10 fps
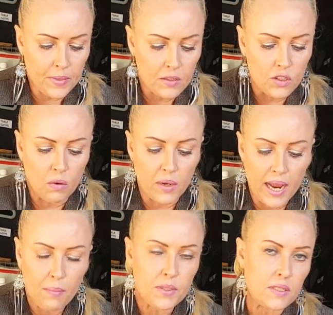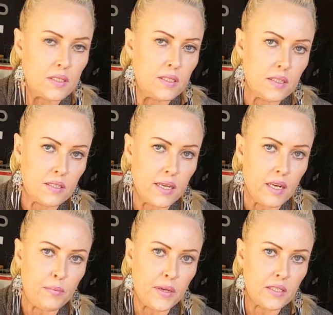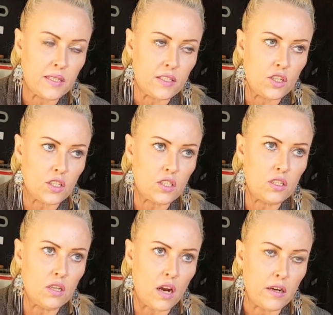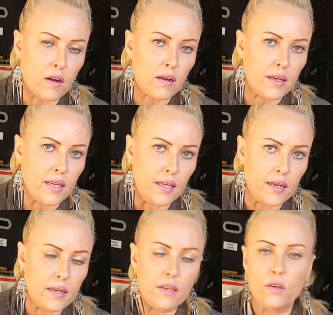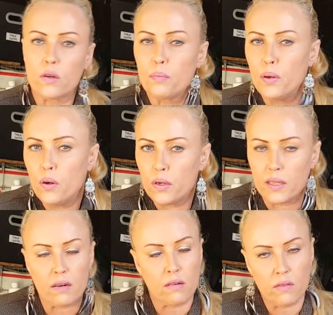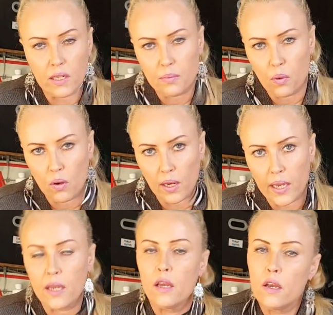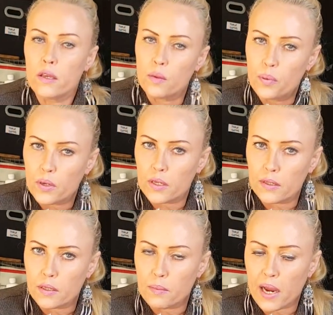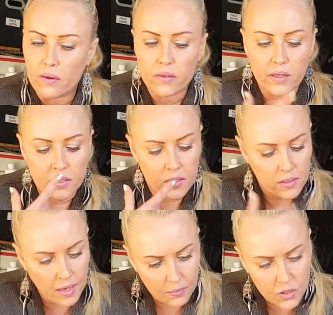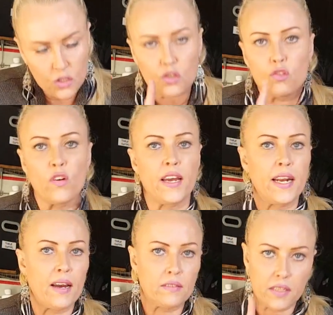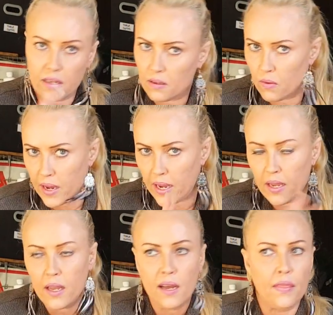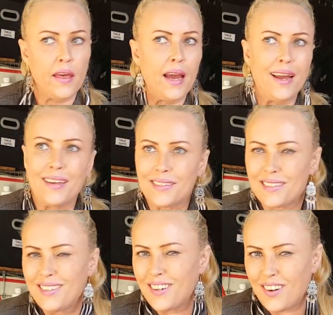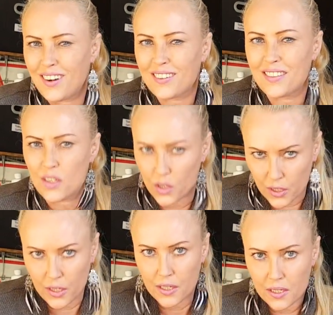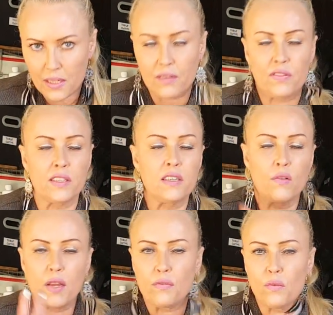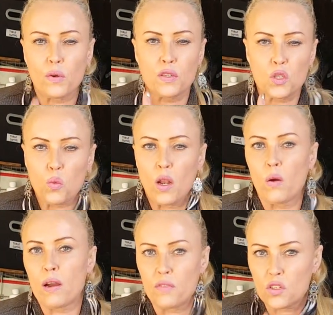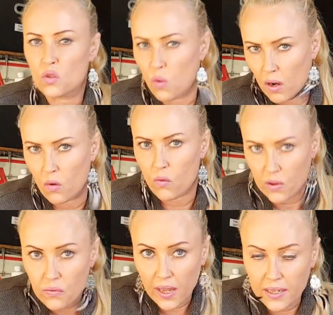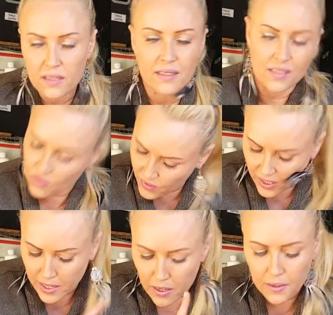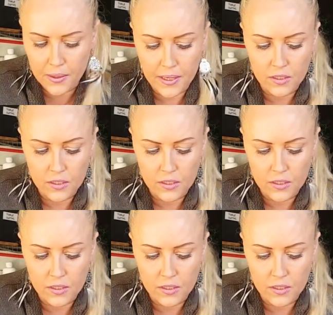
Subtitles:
So what happens is there's guinea pigs that just are not going to eat it. You can put it there really poorly. You put it in their mouth, and it just comes straight out the other way. That is not good. If they don't even want to swallow or have the swallow reflex, that's really not good.